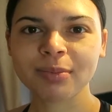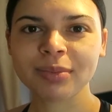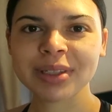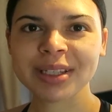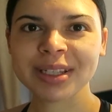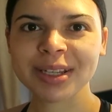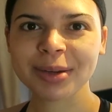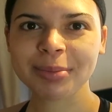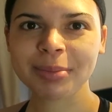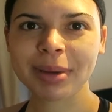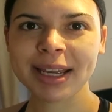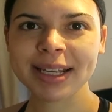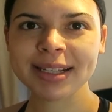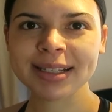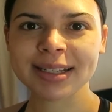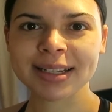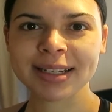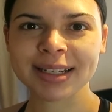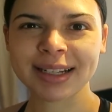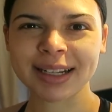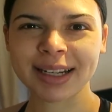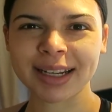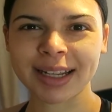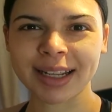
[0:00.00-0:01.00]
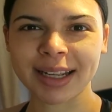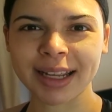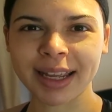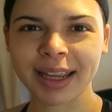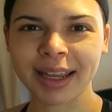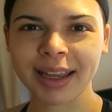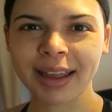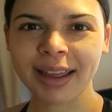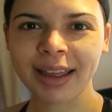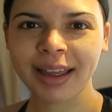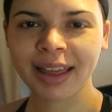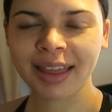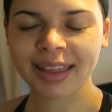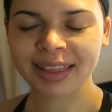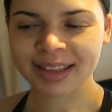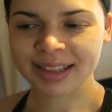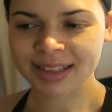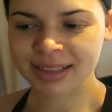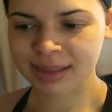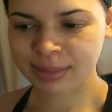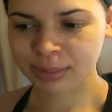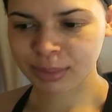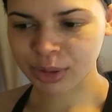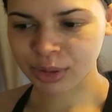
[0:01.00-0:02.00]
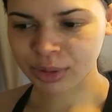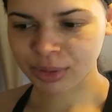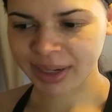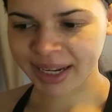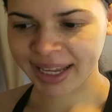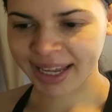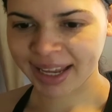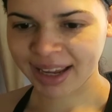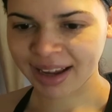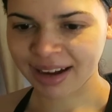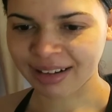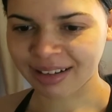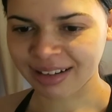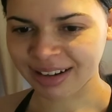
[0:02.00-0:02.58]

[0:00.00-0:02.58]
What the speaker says: So basically, this morning